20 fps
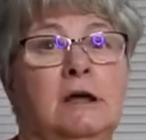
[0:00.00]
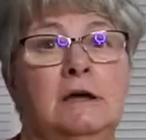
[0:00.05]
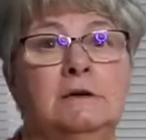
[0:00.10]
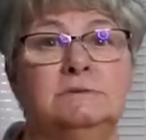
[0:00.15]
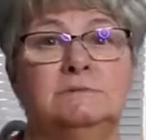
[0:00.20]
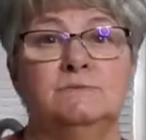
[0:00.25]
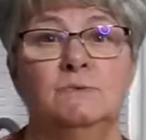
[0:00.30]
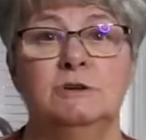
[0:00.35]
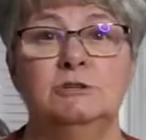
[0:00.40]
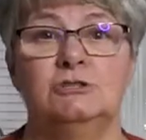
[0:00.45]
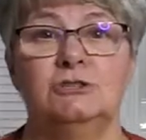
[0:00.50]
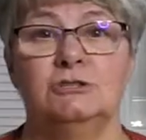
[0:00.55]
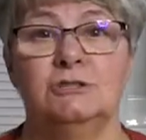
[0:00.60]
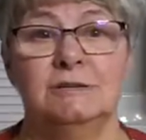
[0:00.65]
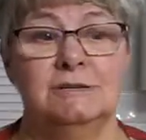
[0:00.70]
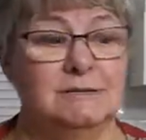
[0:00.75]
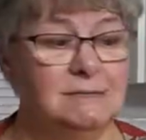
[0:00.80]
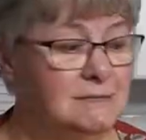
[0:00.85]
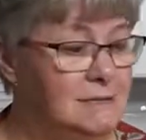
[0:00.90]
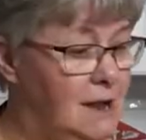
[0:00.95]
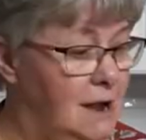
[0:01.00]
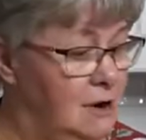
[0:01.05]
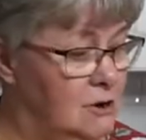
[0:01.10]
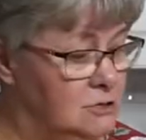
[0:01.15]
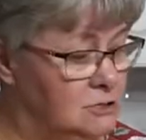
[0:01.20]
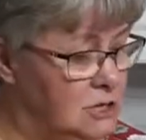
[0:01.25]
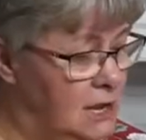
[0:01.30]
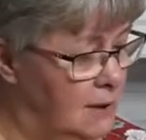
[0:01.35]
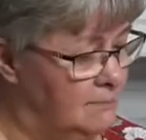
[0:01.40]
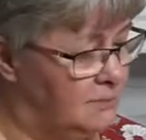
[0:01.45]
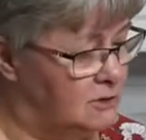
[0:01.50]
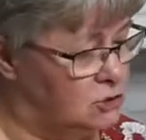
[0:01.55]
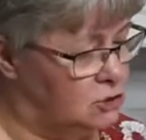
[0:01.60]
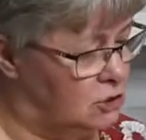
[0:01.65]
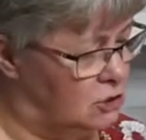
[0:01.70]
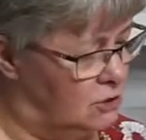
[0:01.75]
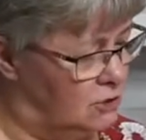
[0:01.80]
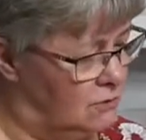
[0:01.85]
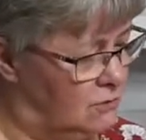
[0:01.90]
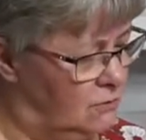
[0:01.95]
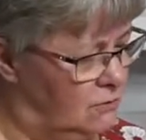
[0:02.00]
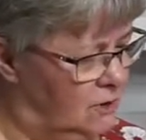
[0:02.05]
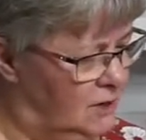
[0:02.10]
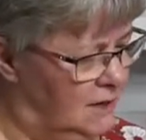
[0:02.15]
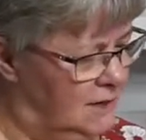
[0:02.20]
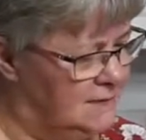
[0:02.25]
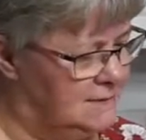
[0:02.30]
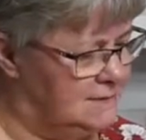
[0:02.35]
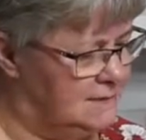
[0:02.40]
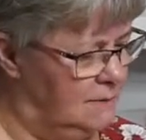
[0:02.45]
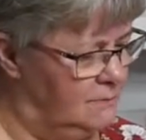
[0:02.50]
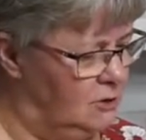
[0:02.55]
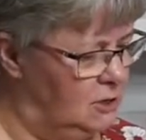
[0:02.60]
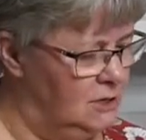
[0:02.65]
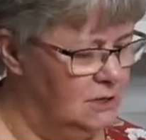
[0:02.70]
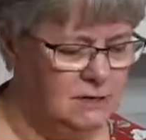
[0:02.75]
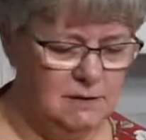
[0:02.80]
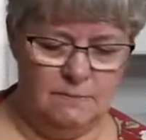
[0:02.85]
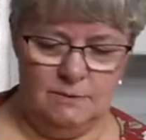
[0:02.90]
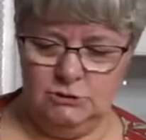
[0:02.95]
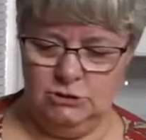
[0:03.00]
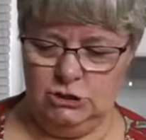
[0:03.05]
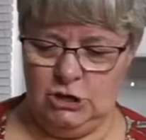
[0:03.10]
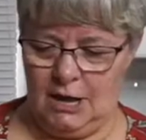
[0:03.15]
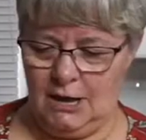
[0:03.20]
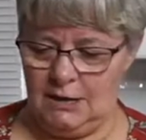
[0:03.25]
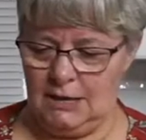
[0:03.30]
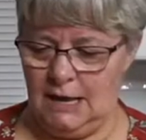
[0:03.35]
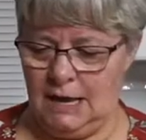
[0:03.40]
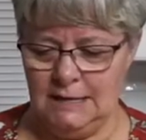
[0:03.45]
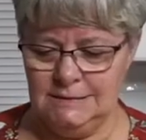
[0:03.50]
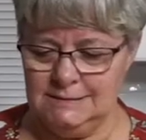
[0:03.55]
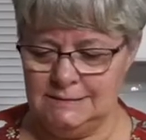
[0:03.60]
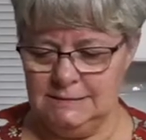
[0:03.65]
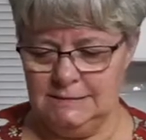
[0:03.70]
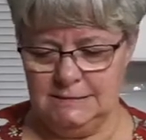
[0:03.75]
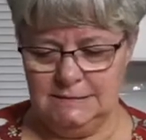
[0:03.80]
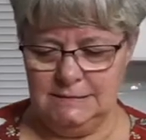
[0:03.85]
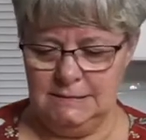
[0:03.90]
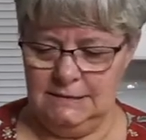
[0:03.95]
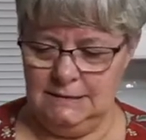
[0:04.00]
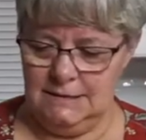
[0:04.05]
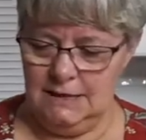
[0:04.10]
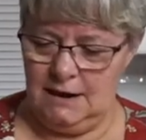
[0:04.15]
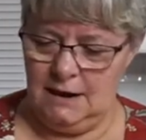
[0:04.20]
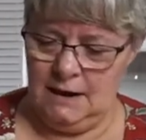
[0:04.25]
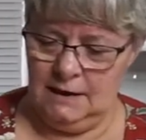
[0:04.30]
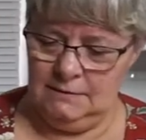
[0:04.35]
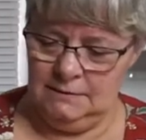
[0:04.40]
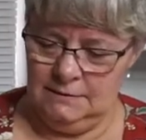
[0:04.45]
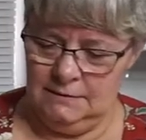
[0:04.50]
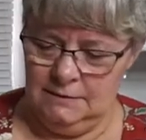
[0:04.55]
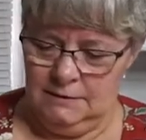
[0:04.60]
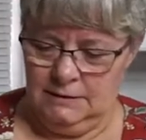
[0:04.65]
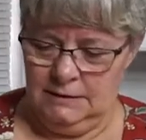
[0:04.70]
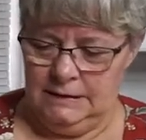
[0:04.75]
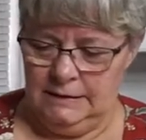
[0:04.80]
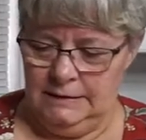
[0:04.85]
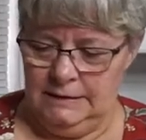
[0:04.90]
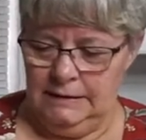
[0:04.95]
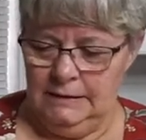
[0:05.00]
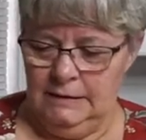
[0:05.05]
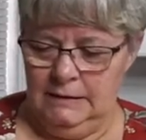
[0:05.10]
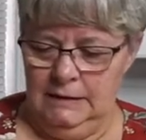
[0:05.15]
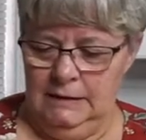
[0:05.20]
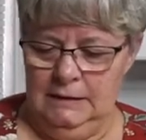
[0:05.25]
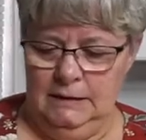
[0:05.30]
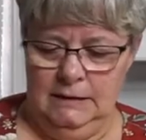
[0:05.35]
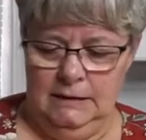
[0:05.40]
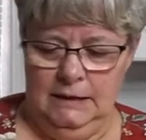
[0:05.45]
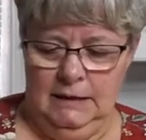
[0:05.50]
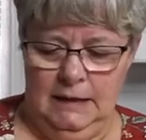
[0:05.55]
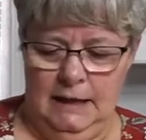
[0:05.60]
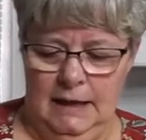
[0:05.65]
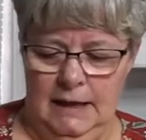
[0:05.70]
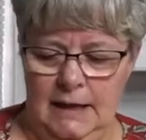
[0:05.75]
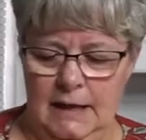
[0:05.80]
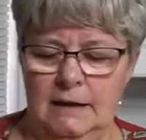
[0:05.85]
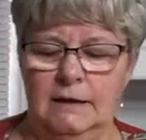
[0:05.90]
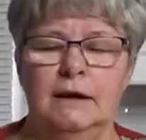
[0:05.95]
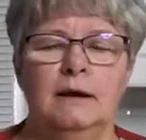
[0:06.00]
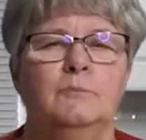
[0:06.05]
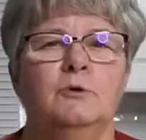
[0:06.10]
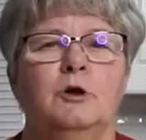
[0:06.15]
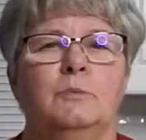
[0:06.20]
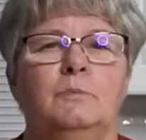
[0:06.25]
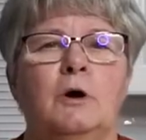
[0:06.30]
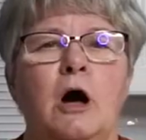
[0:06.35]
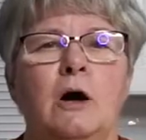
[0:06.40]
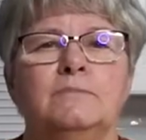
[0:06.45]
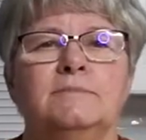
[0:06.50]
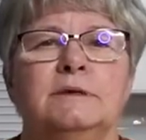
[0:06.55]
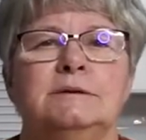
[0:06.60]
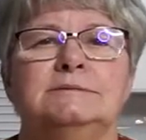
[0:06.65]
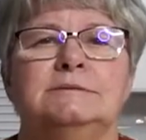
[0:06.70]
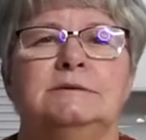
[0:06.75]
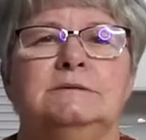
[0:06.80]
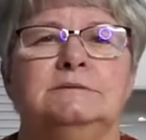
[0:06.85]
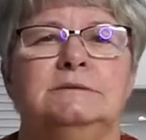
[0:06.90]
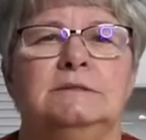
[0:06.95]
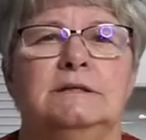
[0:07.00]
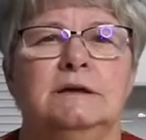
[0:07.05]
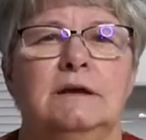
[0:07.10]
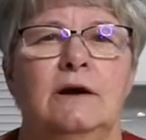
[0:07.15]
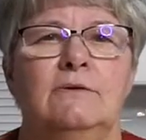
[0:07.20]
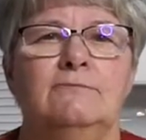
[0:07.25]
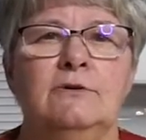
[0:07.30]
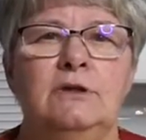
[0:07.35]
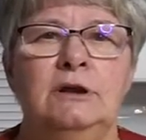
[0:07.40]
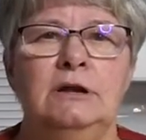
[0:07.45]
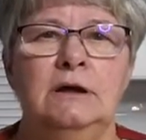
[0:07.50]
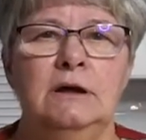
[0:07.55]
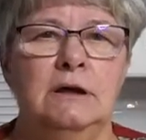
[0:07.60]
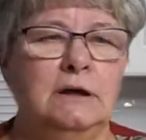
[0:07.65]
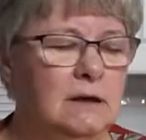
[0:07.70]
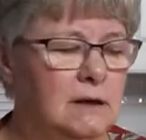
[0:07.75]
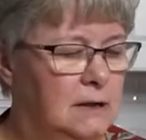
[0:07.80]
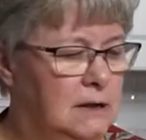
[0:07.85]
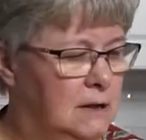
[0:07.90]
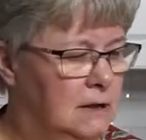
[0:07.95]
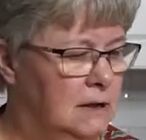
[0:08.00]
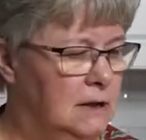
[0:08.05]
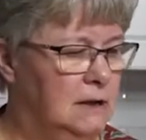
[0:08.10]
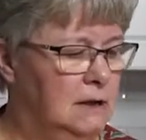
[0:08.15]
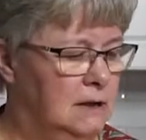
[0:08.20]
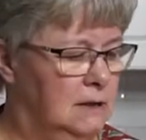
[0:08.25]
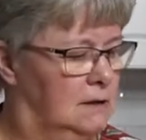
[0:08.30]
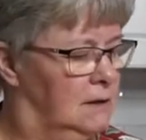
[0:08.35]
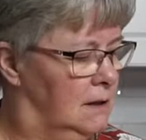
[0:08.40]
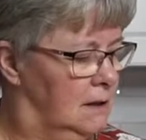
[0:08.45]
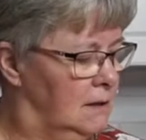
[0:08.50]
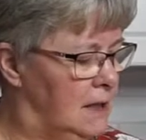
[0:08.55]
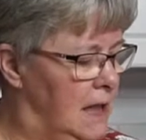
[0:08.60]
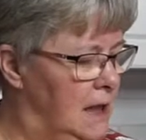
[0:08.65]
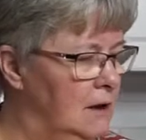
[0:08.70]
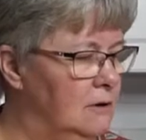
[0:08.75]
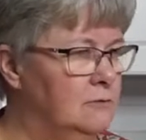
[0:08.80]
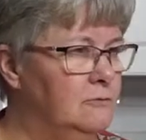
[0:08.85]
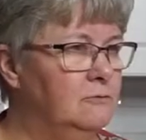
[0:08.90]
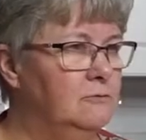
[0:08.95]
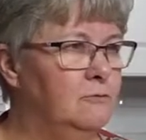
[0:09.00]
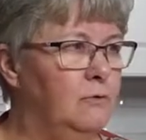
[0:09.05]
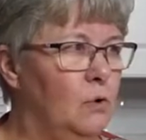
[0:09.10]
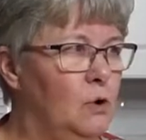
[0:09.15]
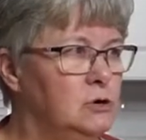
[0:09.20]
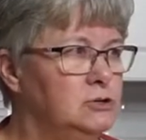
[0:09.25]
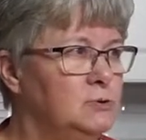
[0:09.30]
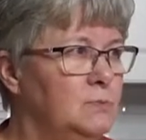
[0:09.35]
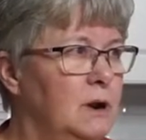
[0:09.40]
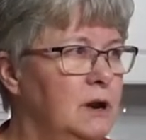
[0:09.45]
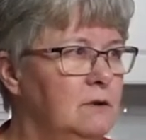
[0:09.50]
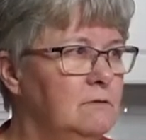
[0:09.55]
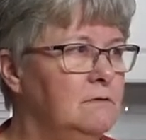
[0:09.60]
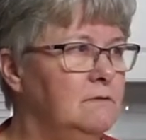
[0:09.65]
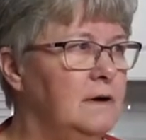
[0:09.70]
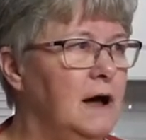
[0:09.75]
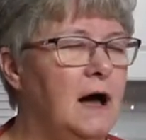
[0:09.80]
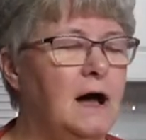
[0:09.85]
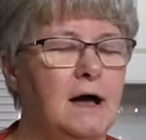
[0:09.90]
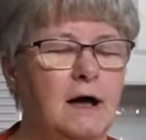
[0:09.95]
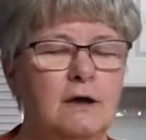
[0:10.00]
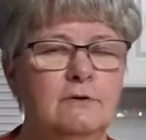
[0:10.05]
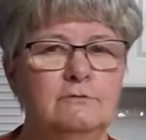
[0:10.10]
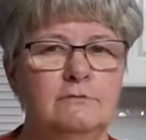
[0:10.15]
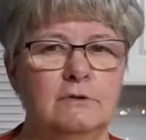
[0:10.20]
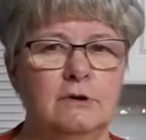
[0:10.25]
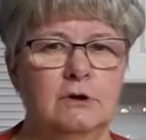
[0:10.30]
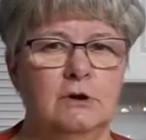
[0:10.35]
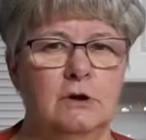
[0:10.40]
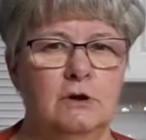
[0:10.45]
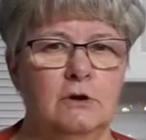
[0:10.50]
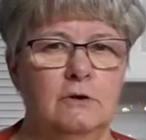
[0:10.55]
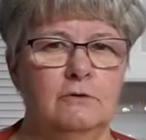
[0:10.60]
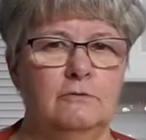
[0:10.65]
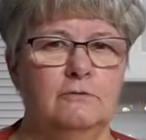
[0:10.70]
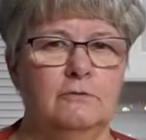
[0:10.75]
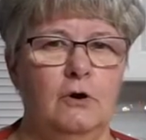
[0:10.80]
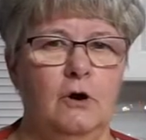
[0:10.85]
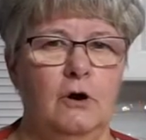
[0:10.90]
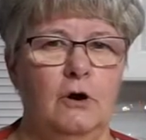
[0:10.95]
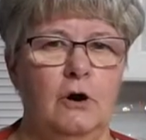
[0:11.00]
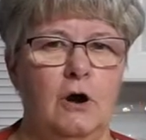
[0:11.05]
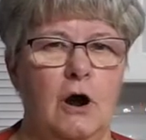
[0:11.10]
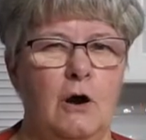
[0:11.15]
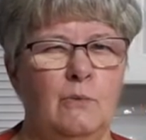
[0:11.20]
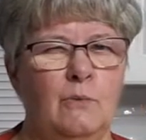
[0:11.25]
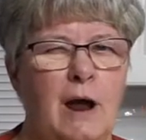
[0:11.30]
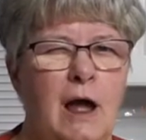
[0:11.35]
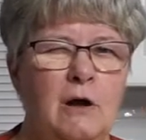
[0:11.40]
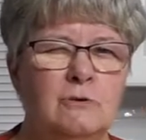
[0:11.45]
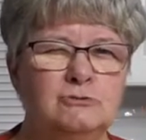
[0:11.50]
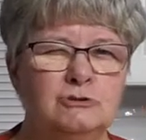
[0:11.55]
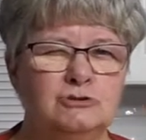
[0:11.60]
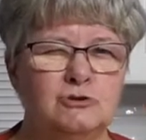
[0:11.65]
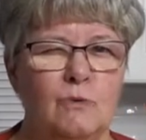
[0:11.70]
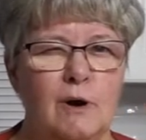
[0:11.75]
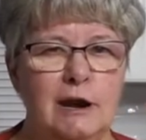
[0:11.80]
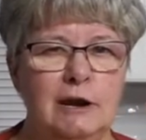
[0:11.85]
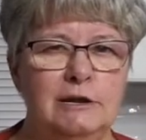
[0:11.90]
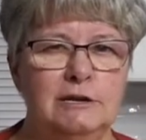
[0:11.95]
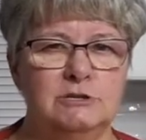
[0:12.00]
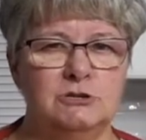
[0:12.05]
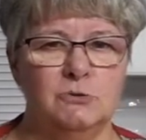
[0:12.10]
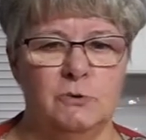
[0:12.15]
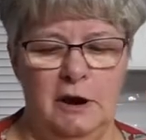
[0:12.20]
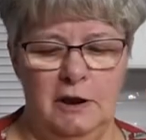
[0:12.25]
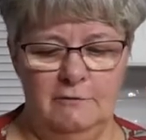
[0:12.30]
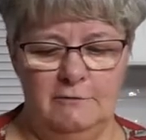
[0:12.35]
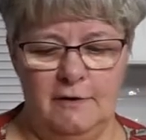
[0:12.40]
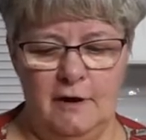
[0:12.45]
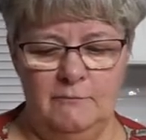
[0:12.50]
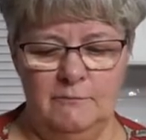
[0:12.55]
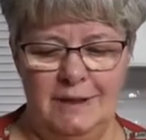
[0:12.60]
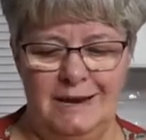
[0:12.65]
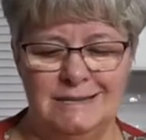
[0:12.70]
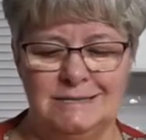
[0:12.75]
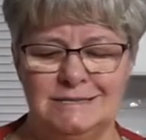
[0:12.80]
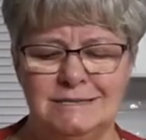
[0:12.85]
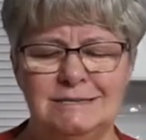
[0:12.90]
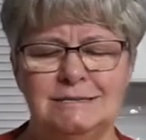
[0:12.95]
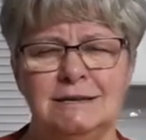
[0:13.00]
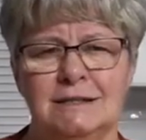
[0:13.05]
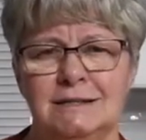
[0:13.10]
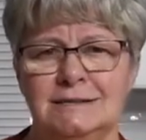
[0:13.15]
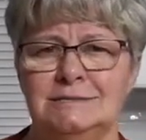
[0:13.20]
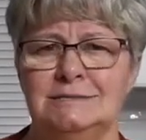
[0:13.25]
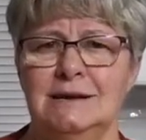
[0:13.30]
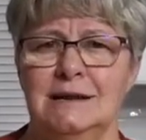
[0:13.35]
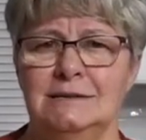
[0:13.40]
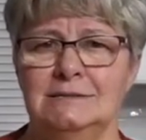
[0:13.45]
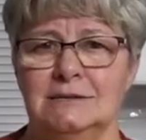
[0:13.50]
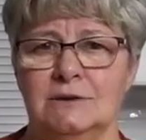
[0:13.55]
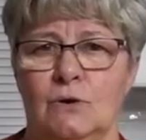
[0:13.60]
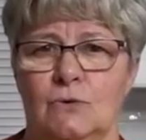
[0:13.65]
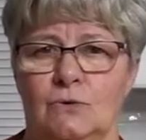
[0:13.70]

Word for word: has reached the desired temperature, or at least I'm going to double check. Yes, it's there. And I'm going to pop this into the oven uh, at four twenty-five for around twenty to twenty-five minutes, until it's nice and